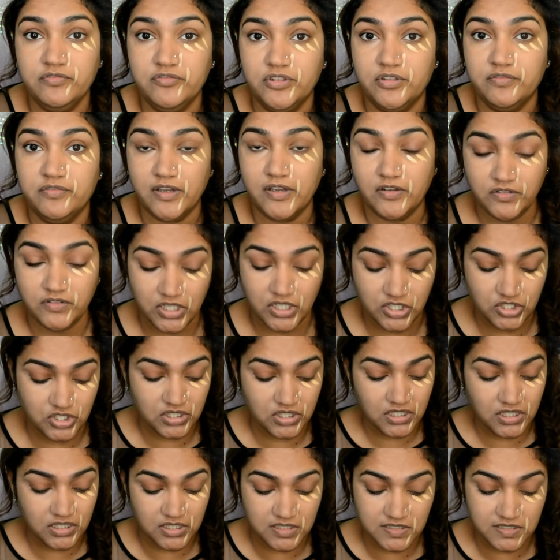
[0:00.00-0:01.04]
For the
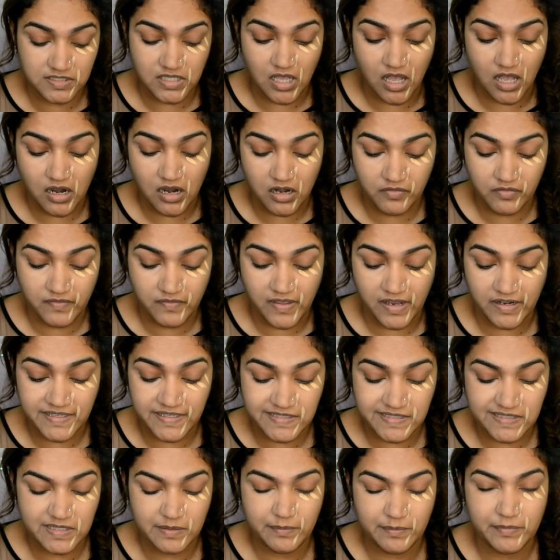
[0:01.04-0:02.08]
foundation, these are very
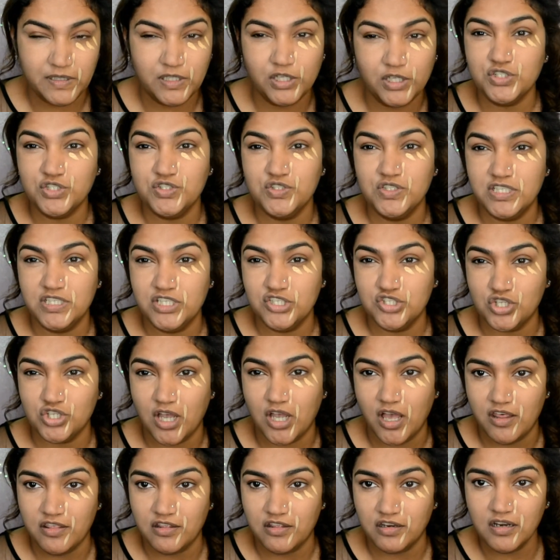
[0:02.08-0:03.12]
similar to each
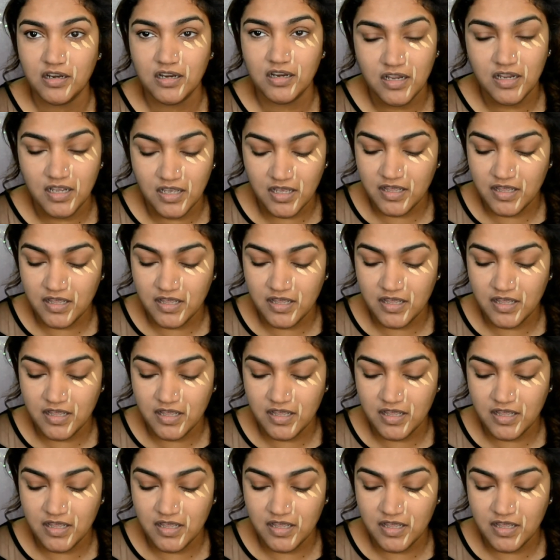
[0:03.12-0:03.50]
other.